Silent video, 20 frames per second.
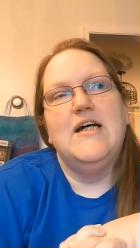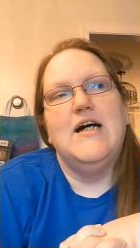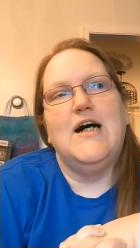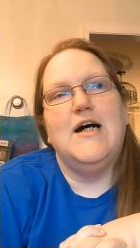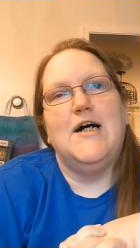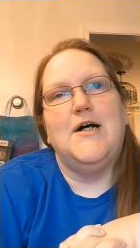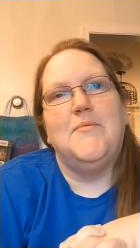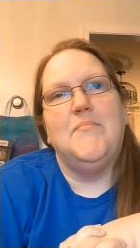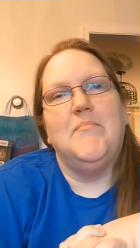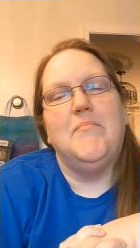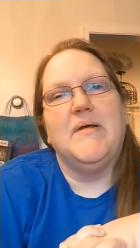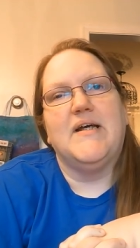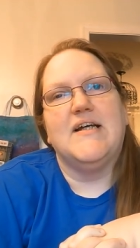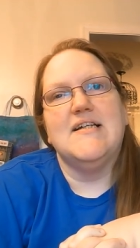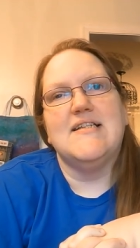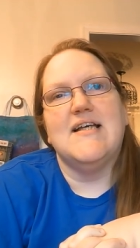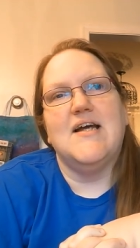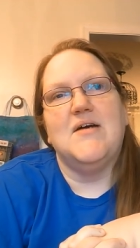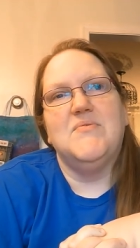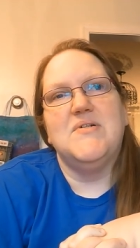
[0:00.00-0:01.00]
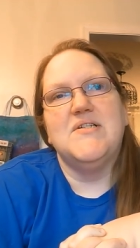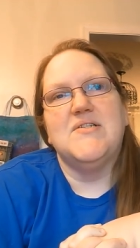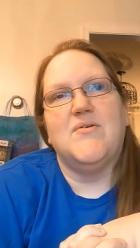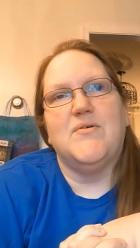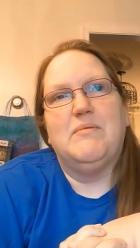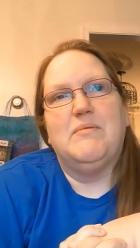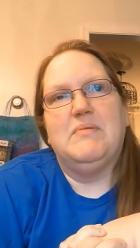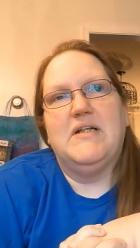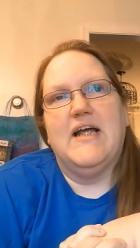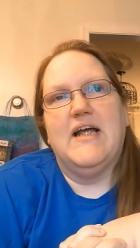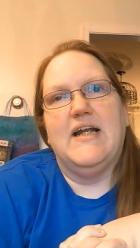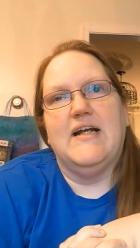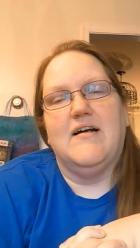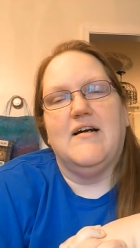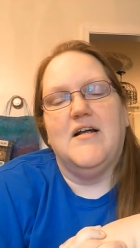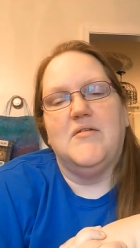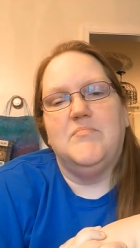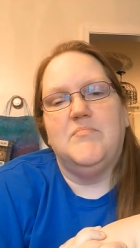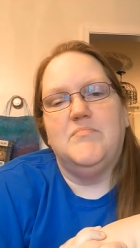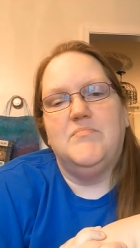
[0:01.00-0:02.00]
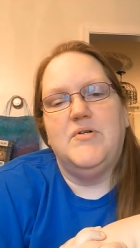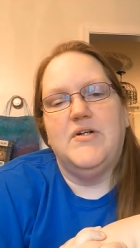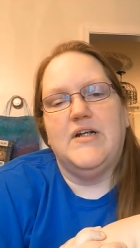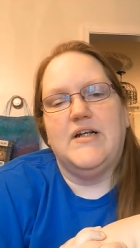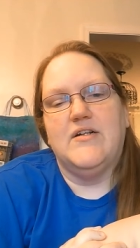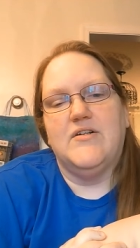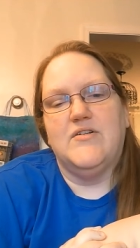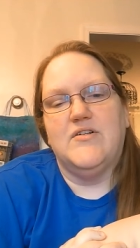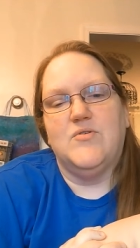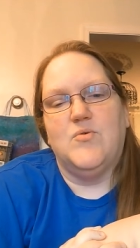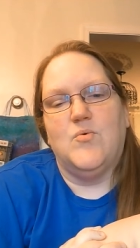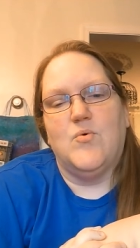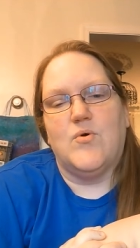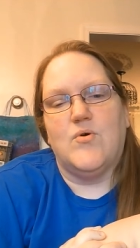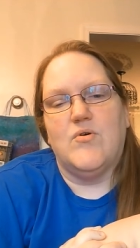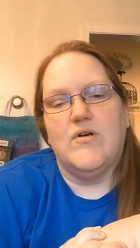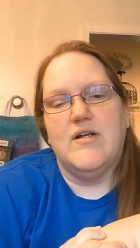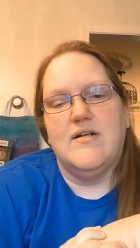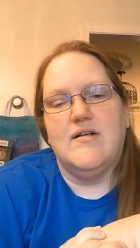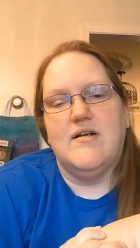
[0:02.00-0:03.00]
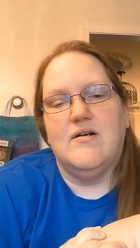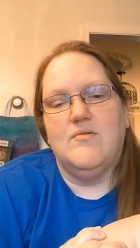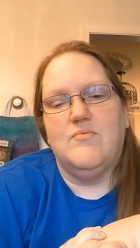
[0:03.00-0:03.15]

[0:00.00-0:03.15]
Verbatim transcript: um, because I was already planning on putting in an order at uh,